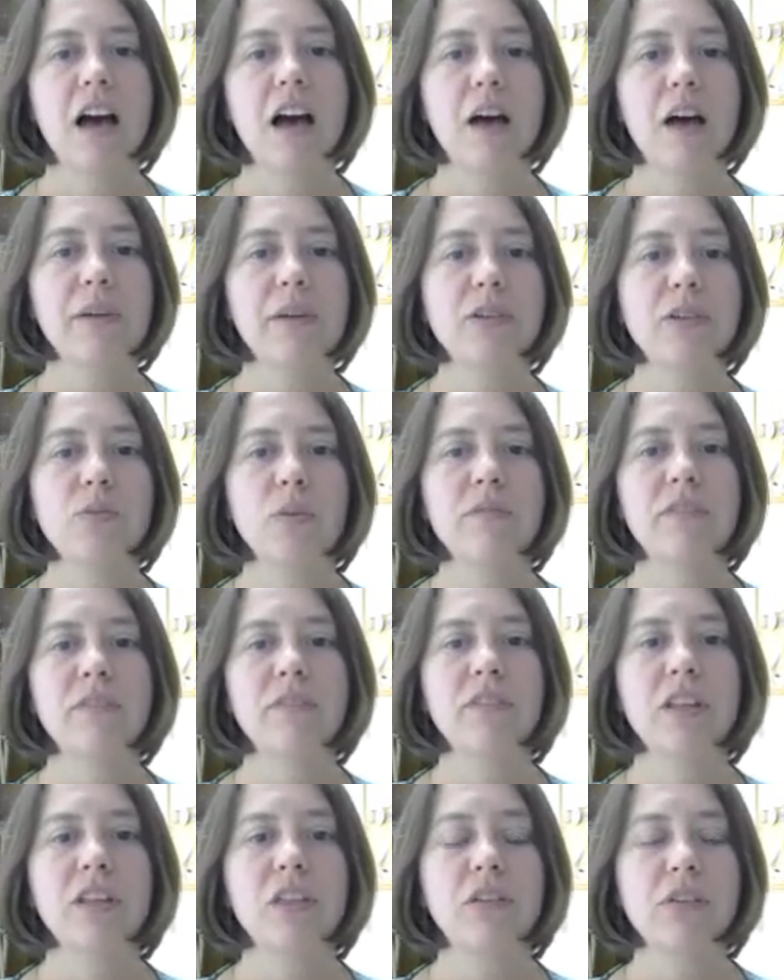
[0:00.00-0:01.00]
On page
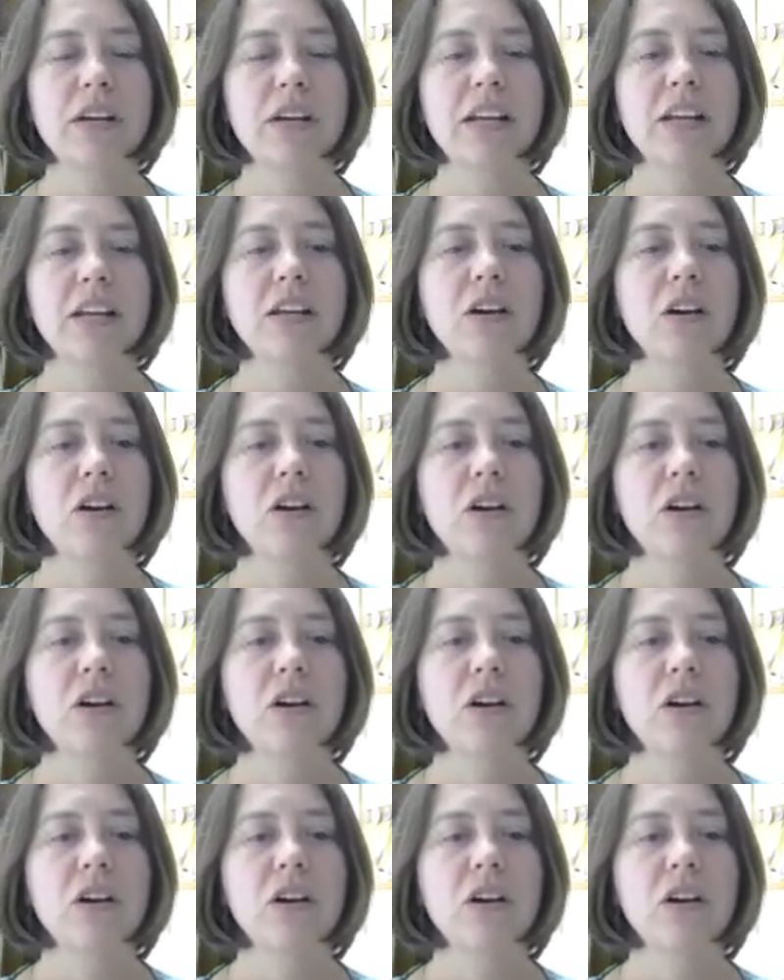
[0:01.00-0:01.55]
153,